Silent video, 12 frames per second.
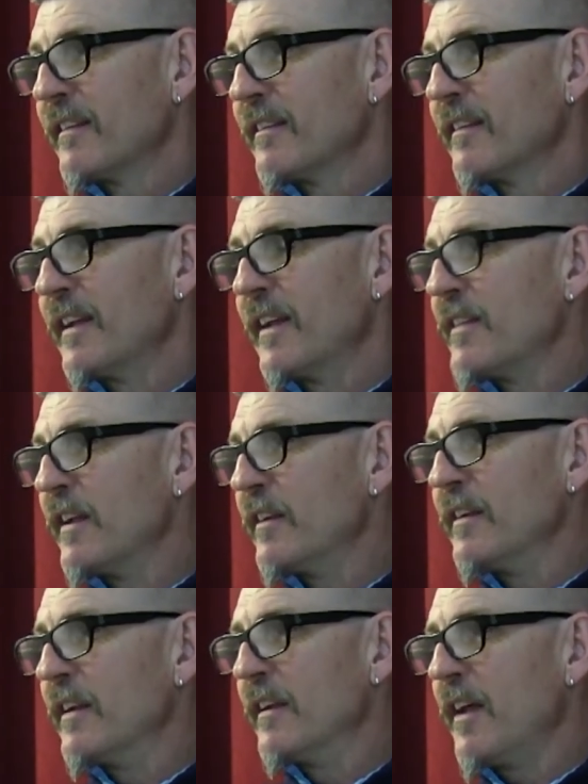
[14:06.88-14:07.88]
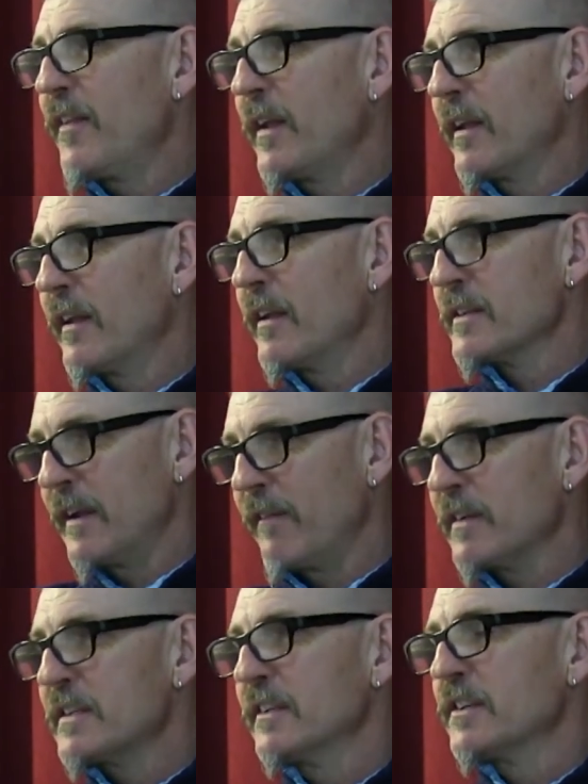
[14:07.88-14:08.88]
Nothing
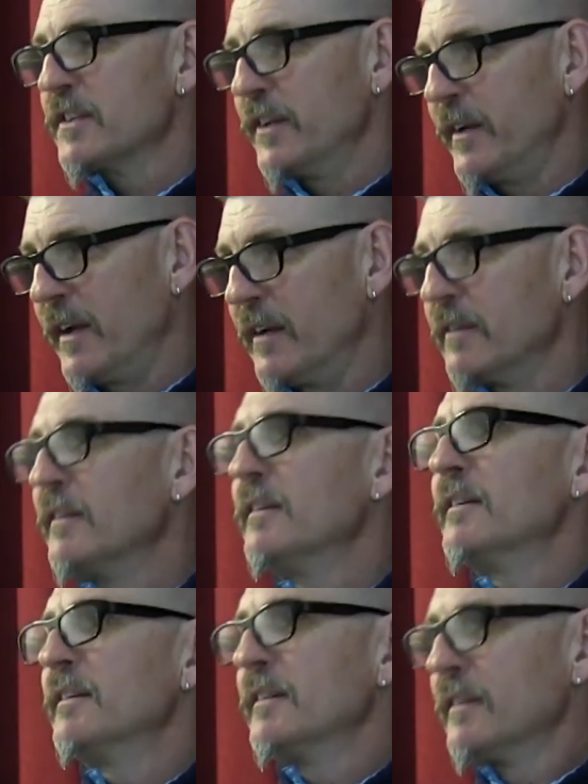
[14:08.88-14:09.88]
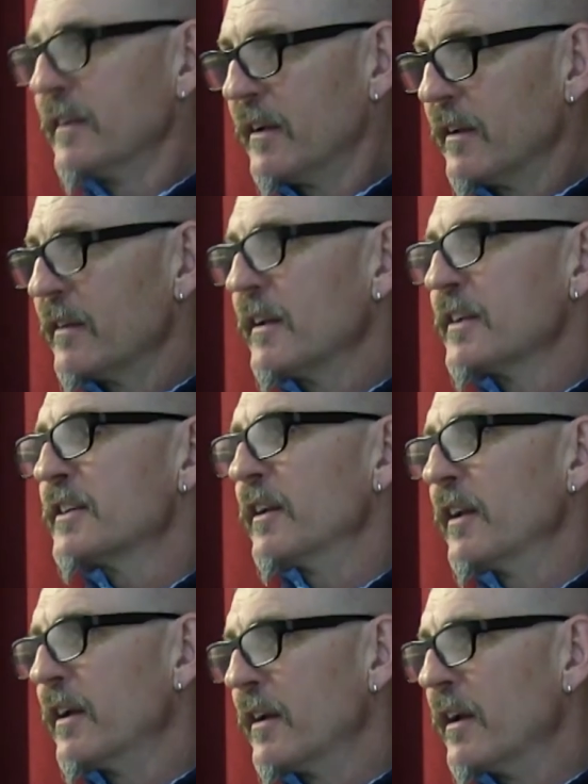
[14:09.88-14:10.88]
if it's in the studio. It's
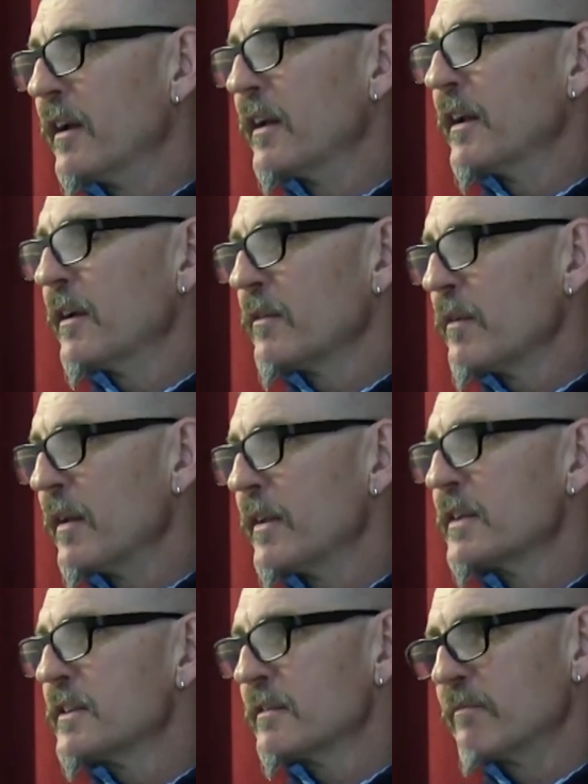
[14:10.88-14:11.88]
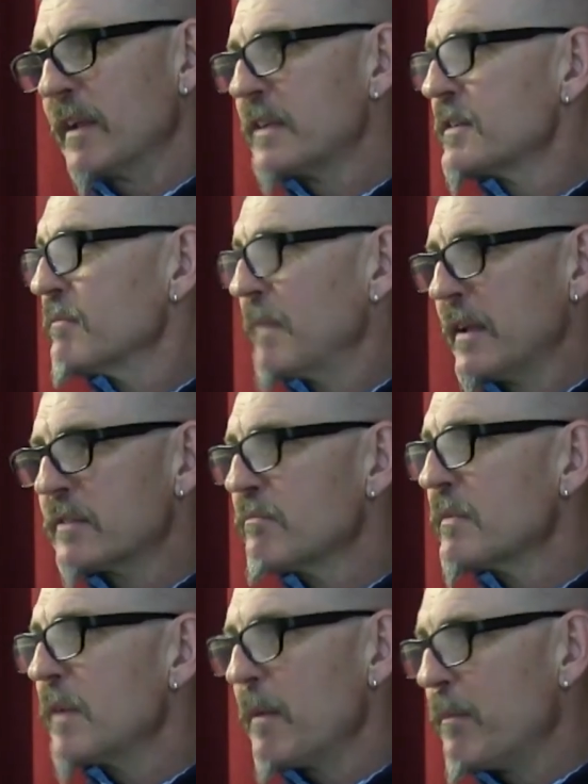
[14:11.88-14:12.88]
still it's
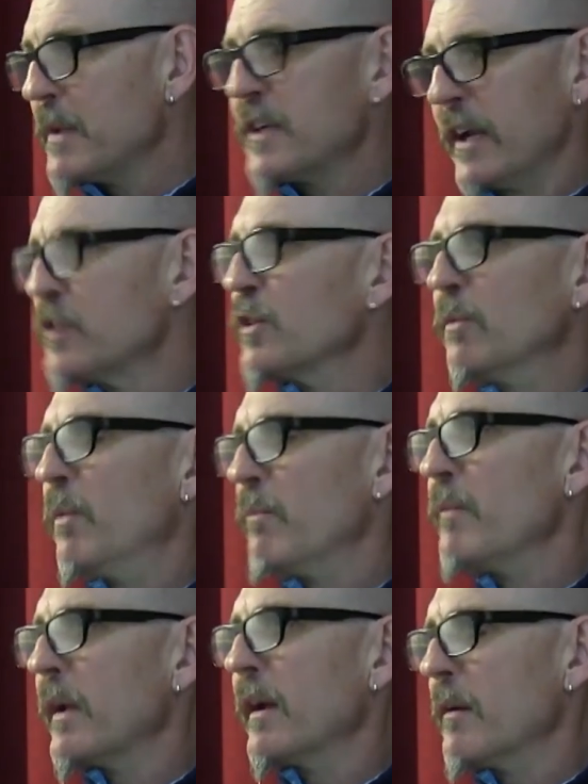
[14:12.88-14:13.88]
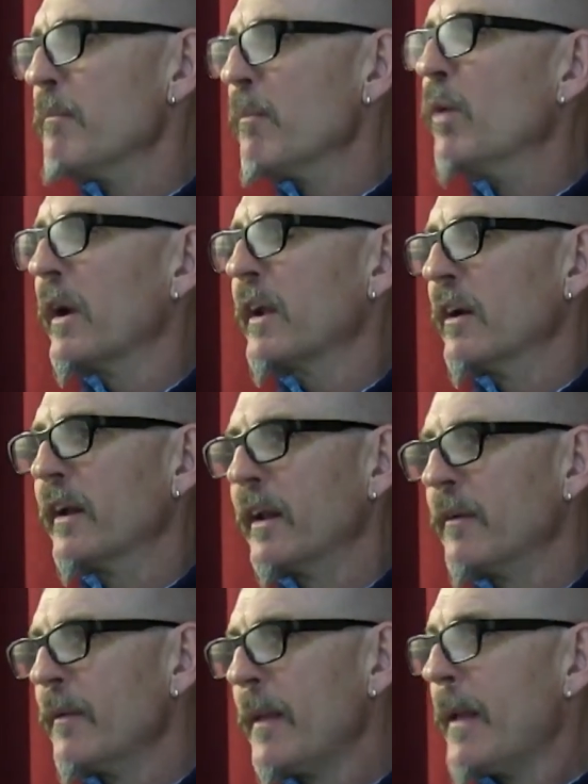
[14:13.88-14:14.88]
potential. I'm working on
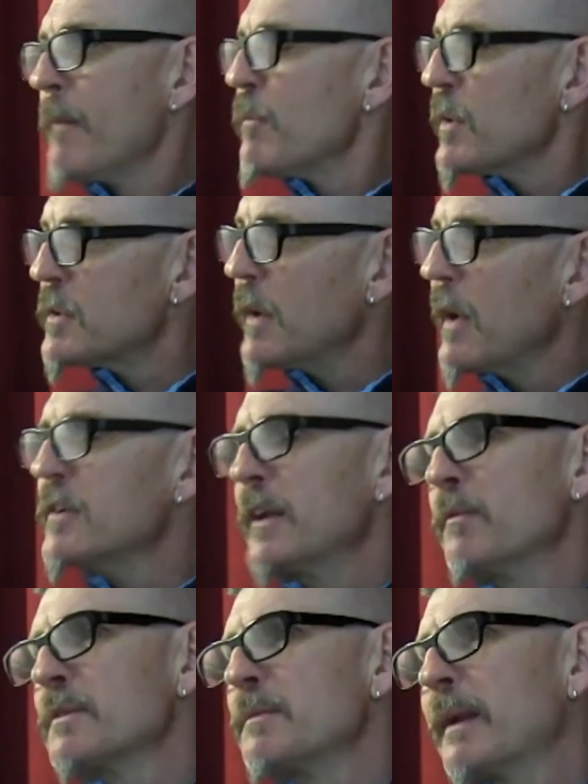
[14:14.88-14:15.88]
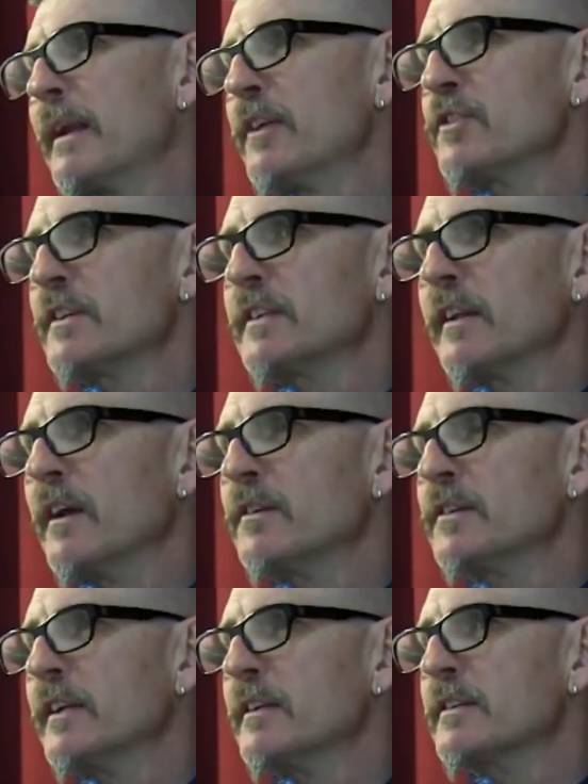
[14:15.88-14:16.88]
it. I'll tell you what's been interesting though
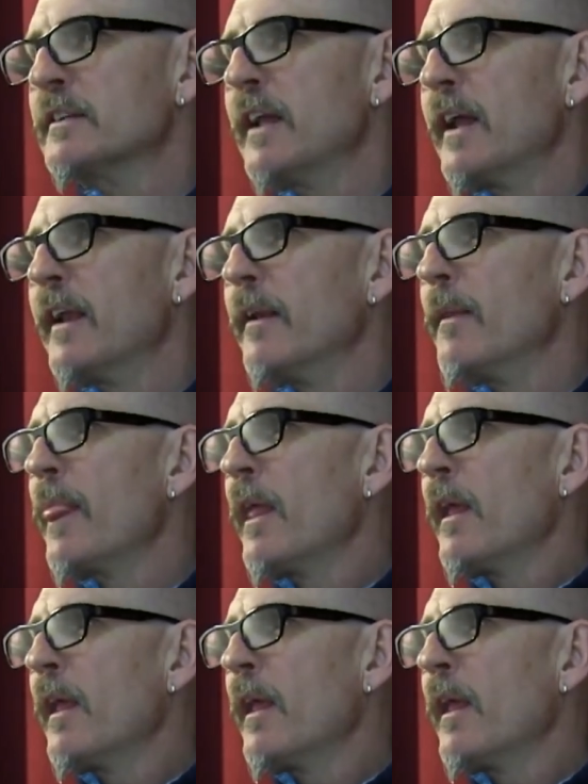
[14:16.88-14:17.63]
since then